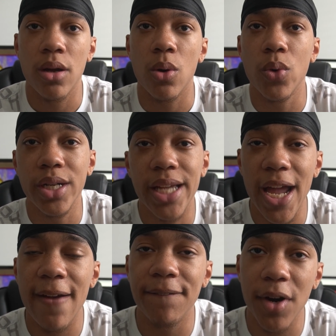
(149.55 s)
when the
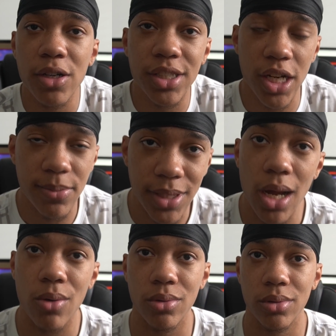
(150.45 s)
game first comes
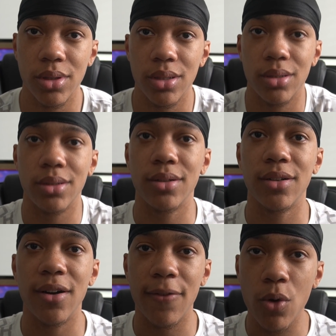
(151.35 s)
out,
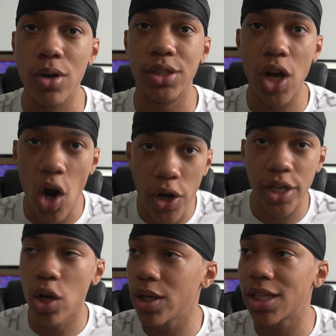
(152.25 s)
of course, y'all already
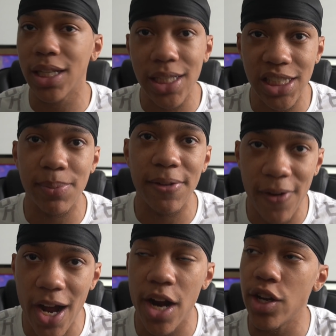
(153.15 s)
know that the glitches be
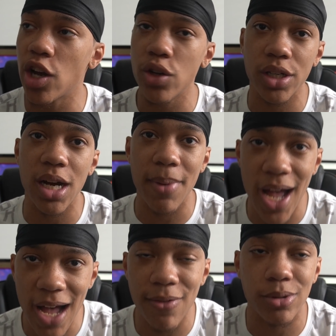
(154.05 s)
fire, and y'all know that I'm going to
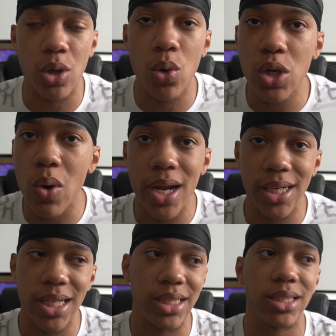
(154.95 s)
have them. So what do I
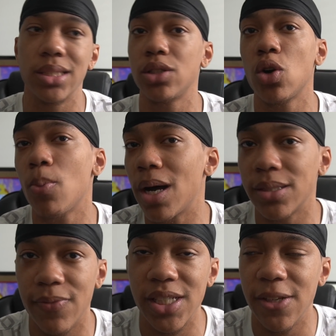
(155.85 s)
need to go buy
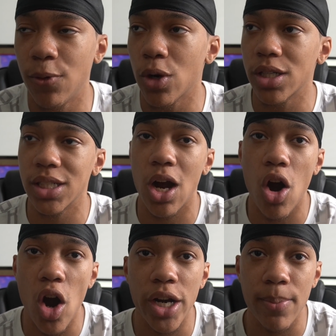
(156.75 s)
some VC for? Because I'm
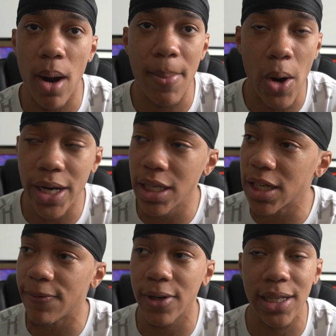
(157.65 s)
already
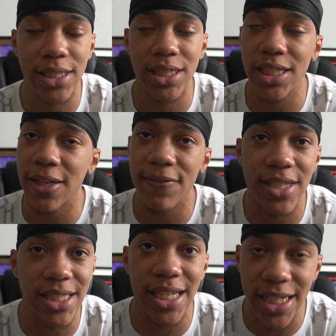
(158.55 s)
looking for glitches to get
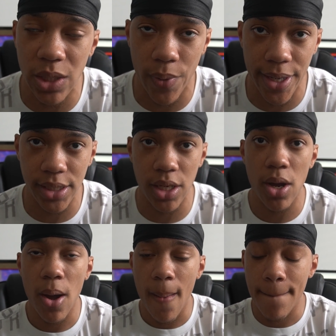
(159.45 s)
VC anyways.
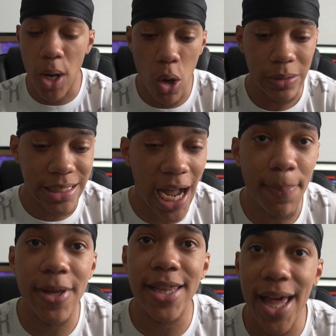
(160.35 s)
But on
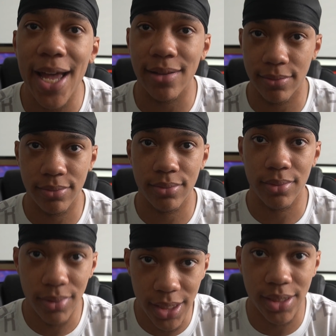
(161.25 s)
top of that,
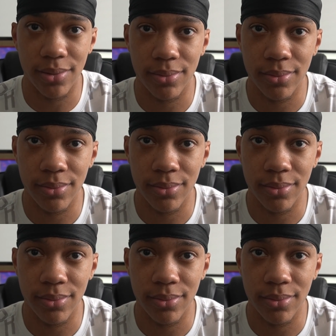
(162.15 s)
listen.